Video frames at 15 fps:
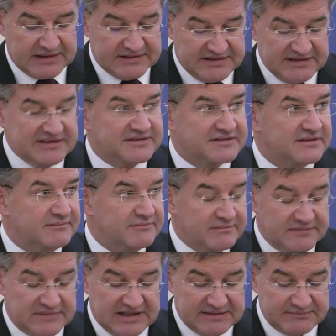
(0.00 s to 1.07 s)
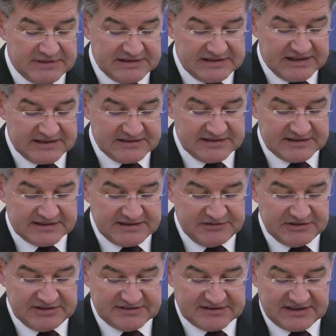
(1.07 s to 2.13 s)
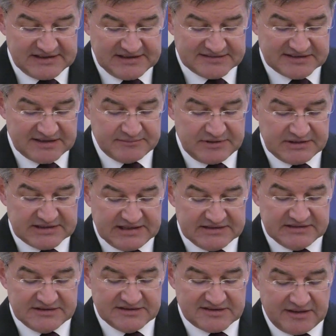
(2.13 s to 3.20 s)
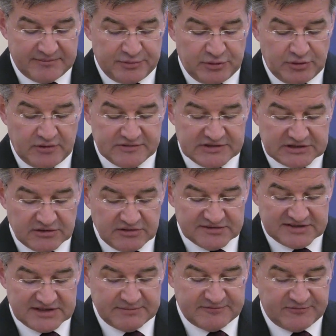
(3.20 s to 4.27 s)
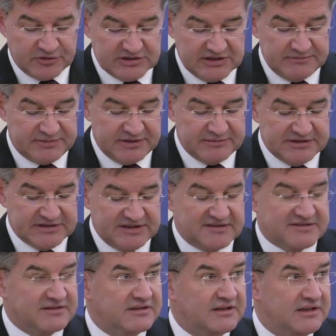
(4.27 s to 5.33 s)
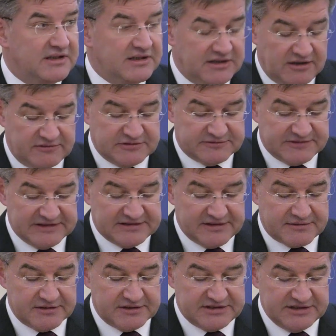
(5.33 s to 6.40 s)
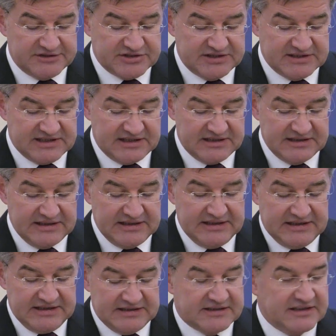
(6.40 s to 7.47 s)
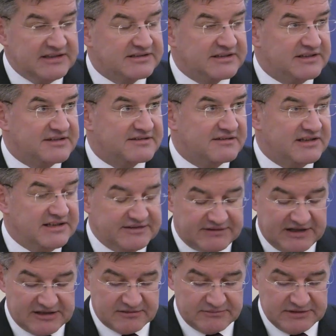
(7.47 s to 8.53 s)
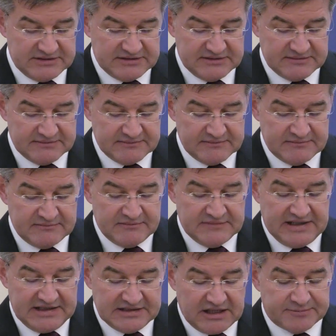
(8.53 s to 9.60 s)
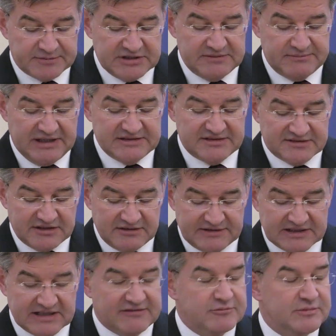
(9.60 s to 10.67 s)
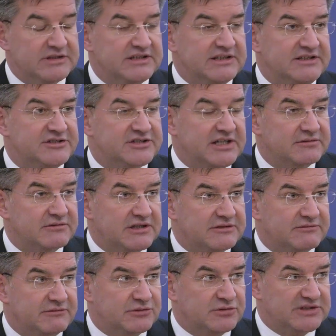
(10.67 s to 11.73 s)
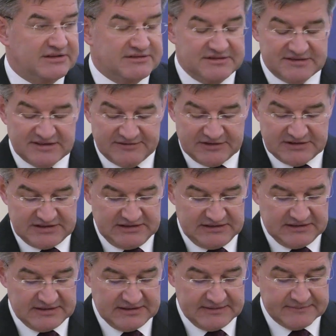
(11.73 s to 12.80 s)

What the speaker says: These and many other activities are assembled under the chapeau of the concept for the implementation of the 2030 agenda in the international environment, adopted by the Slovak government in January 2017,